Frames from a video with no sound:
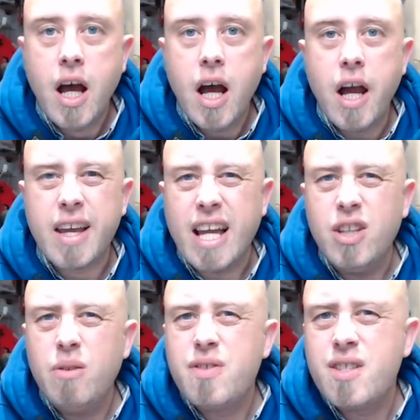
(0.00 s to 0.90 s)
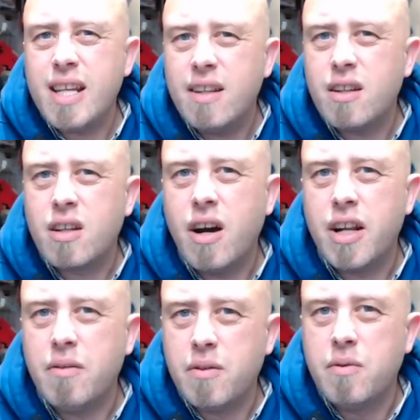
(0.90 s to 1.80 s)
Again, you've seen the kind
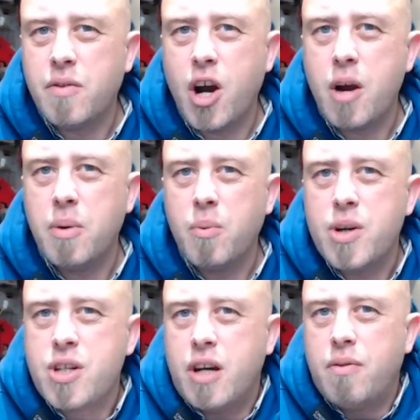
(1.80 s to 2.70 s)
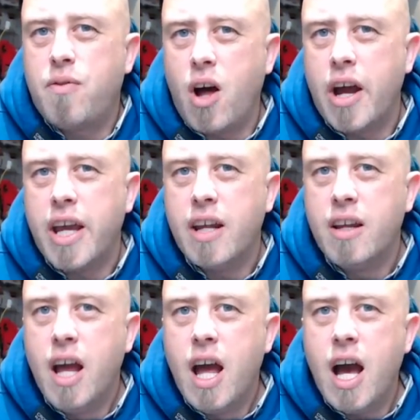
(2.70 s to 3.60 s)
of environment which I fly in,
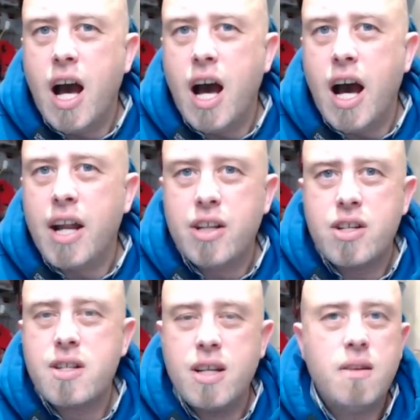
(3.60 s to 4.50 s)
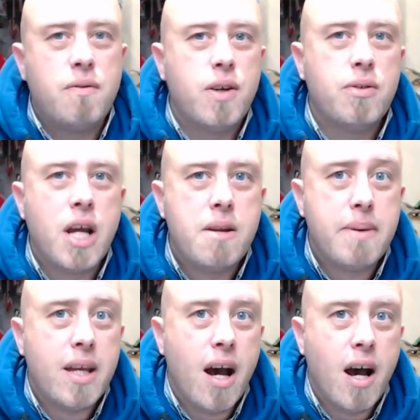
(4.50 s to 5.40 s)
and I just didn't feel they'd
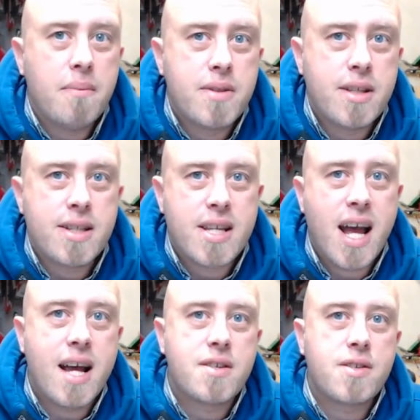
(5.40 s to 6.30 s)
be up to the task.